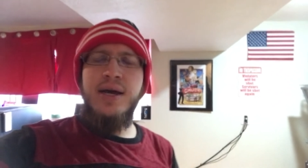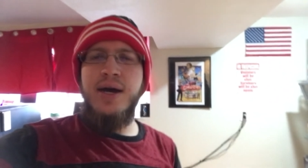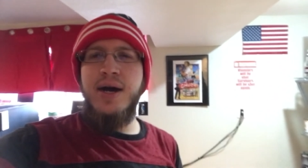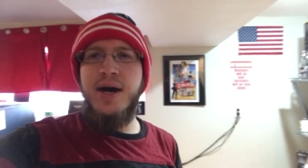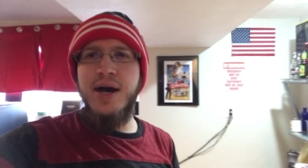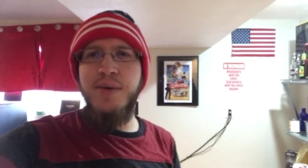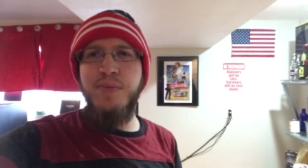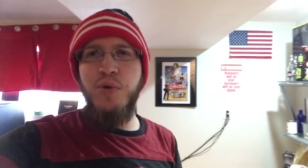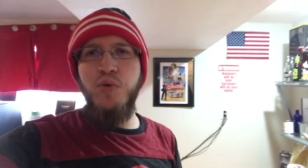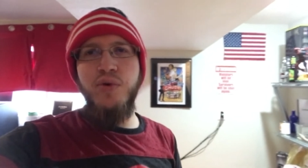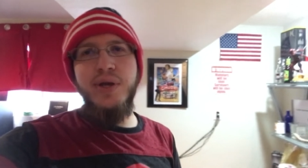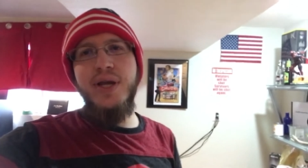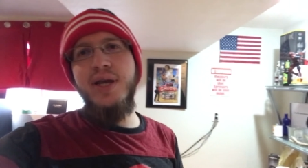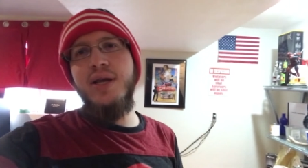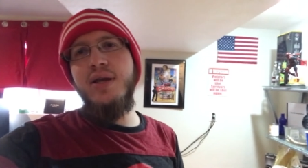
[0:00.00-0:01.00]
Uh, but
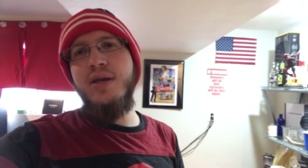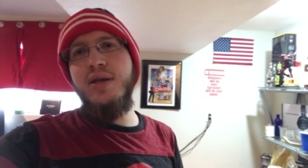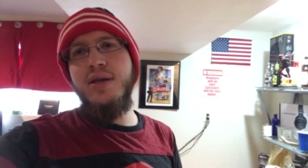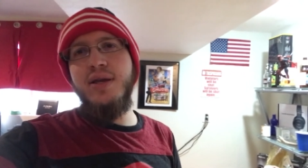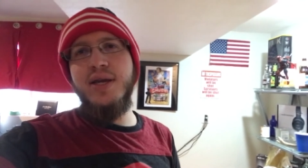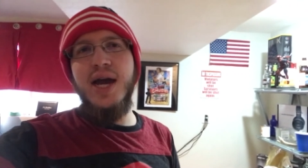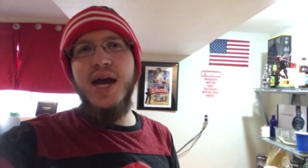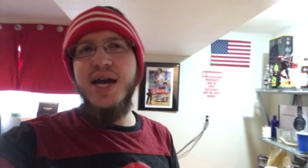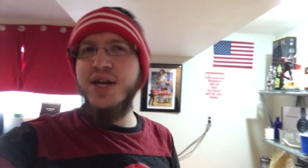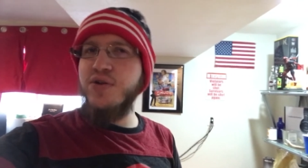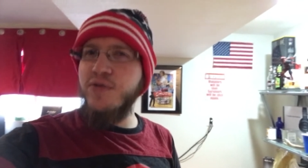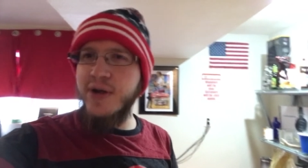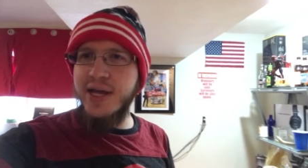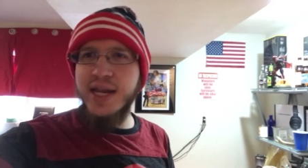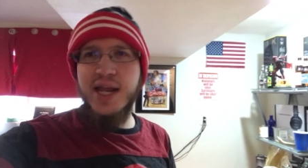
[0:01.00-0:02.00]
we kind
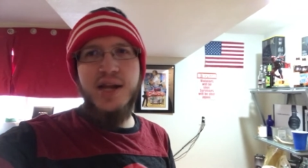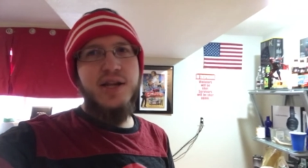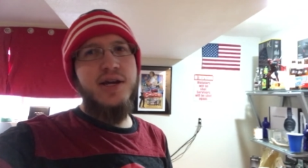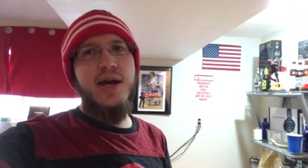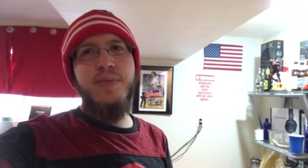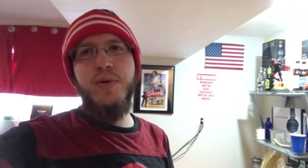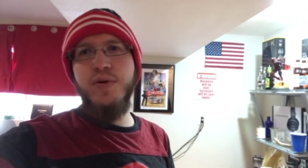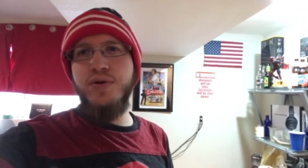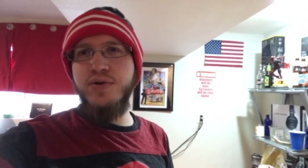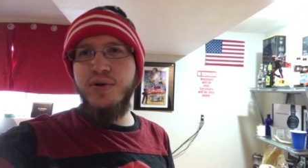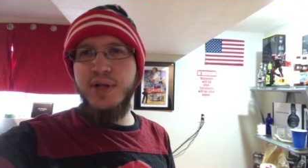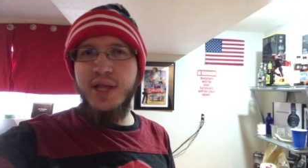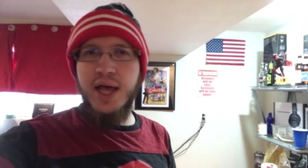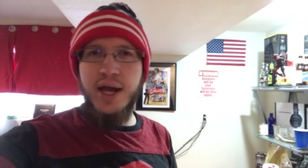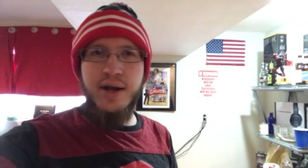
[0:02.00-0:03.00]
of ran out of time. We were doing
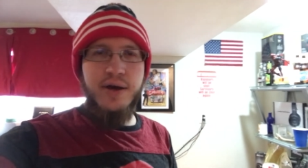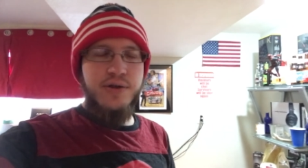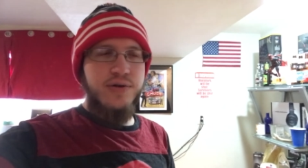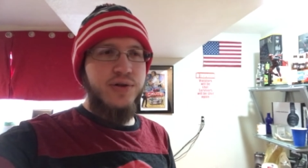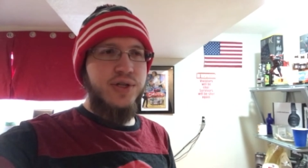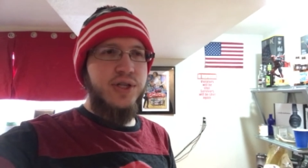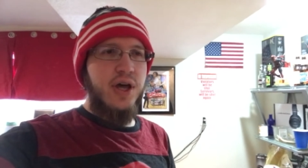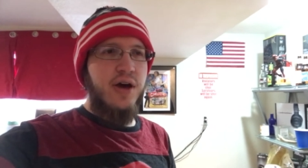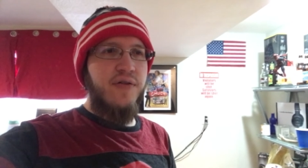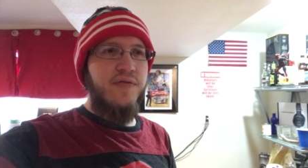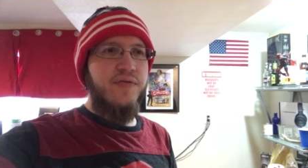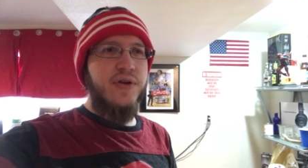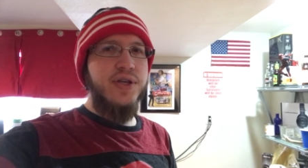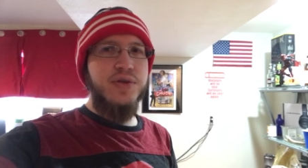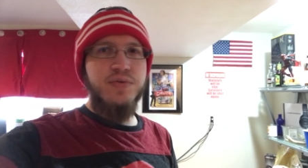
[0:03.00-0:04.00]
a lot of other
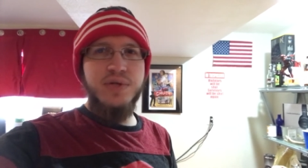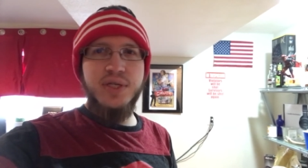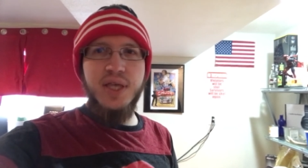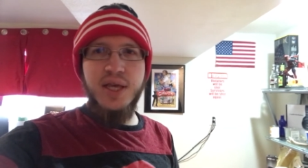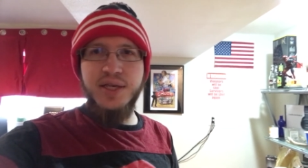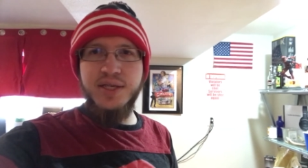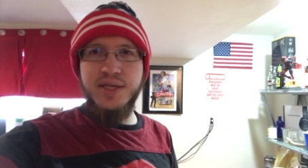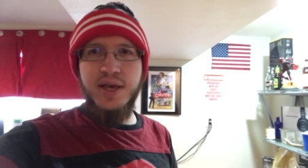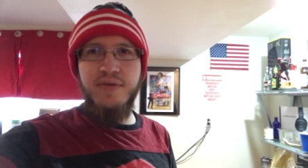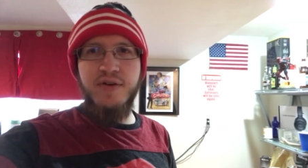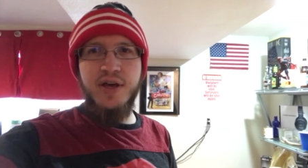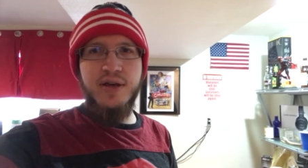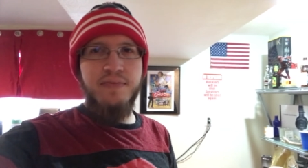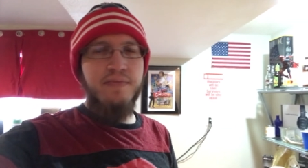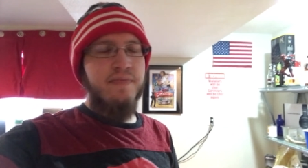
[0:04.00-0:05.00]
stuff because it was
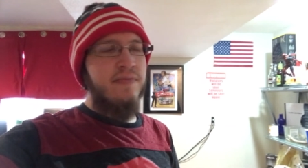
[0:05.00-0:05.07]
Thanksgiving.